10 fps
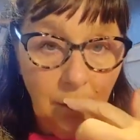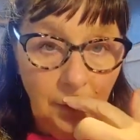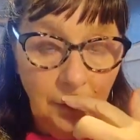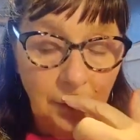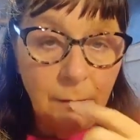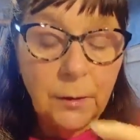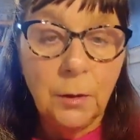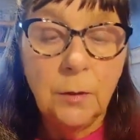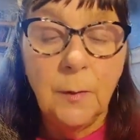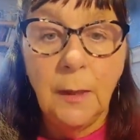
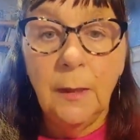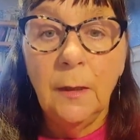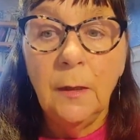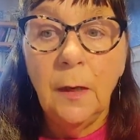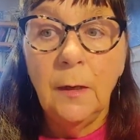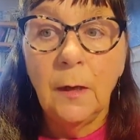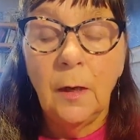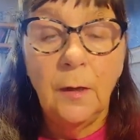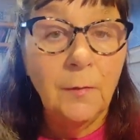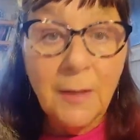excuse me, in a
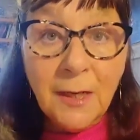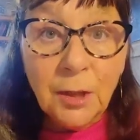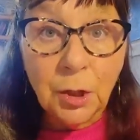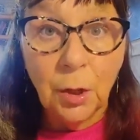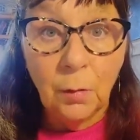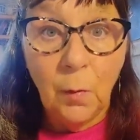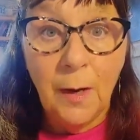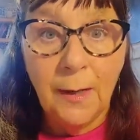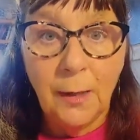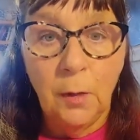kind of knee-jerk
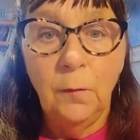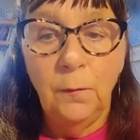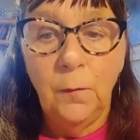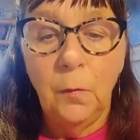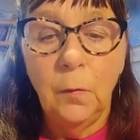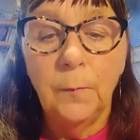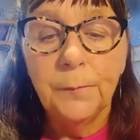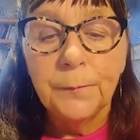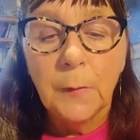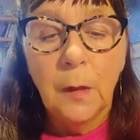way, go for.
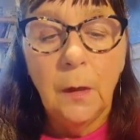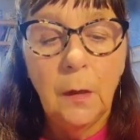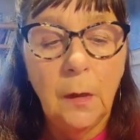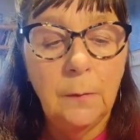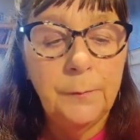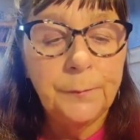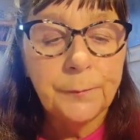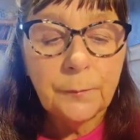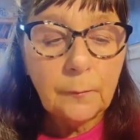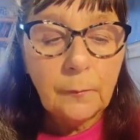And
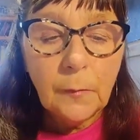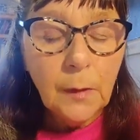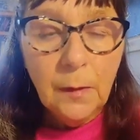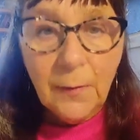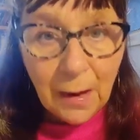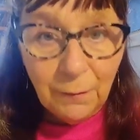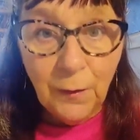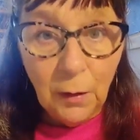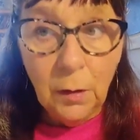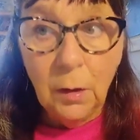that
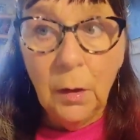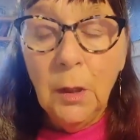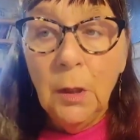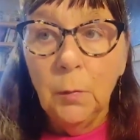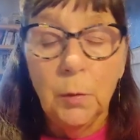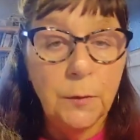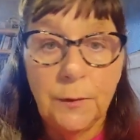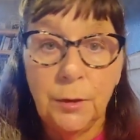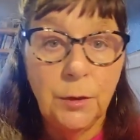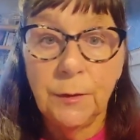for her
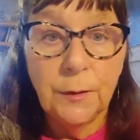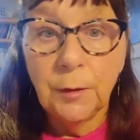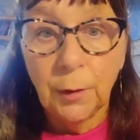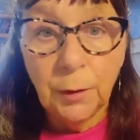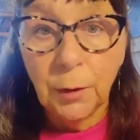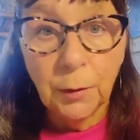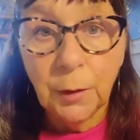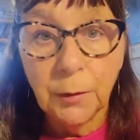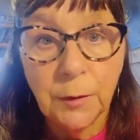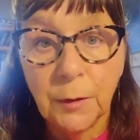was to just,
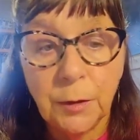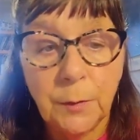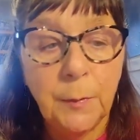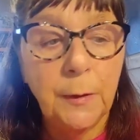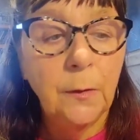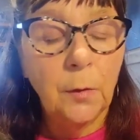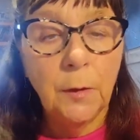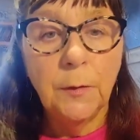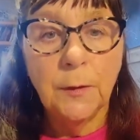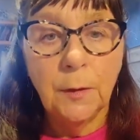go to her GP or
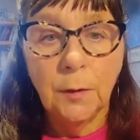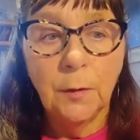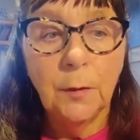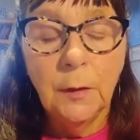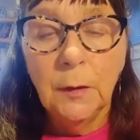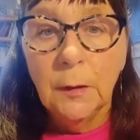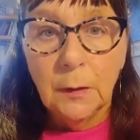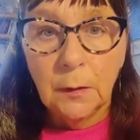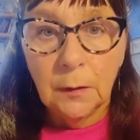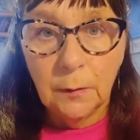go to her
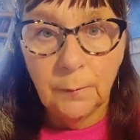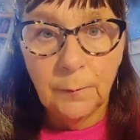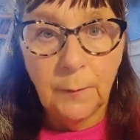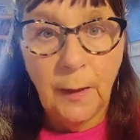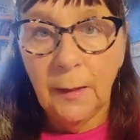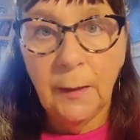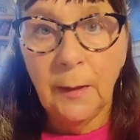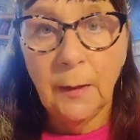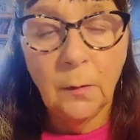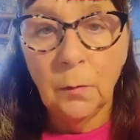
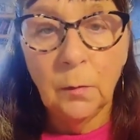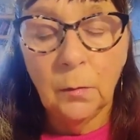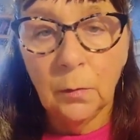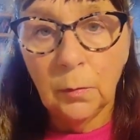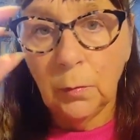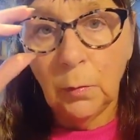A&E or